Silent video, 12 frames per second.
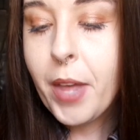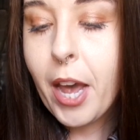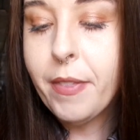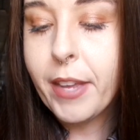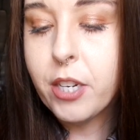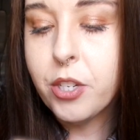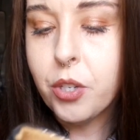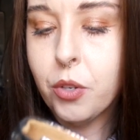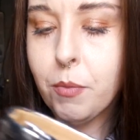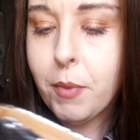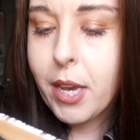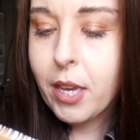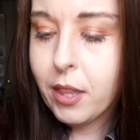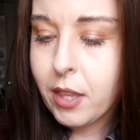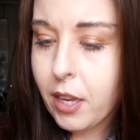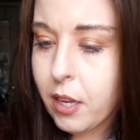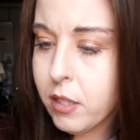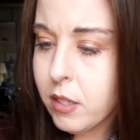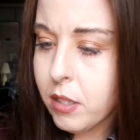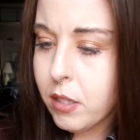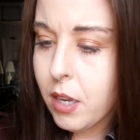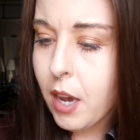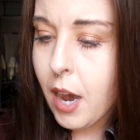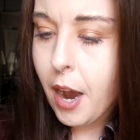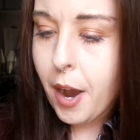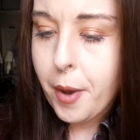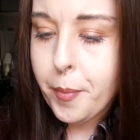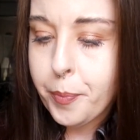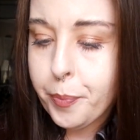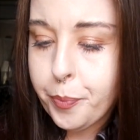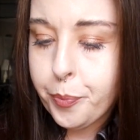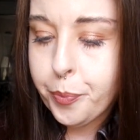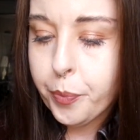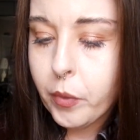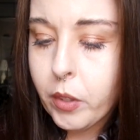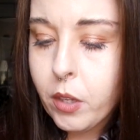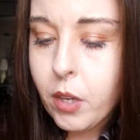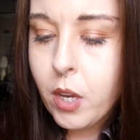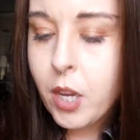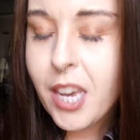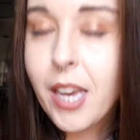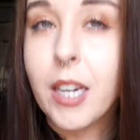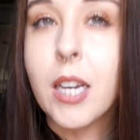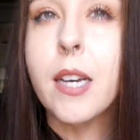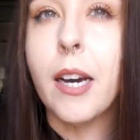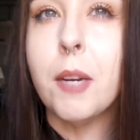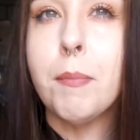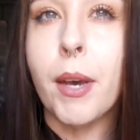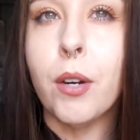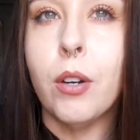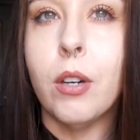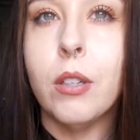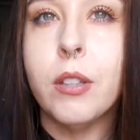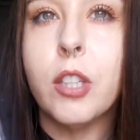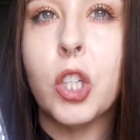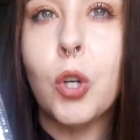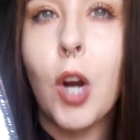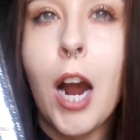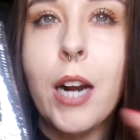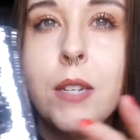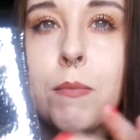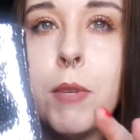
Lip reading: and they do make this in a gunmetal. The cracked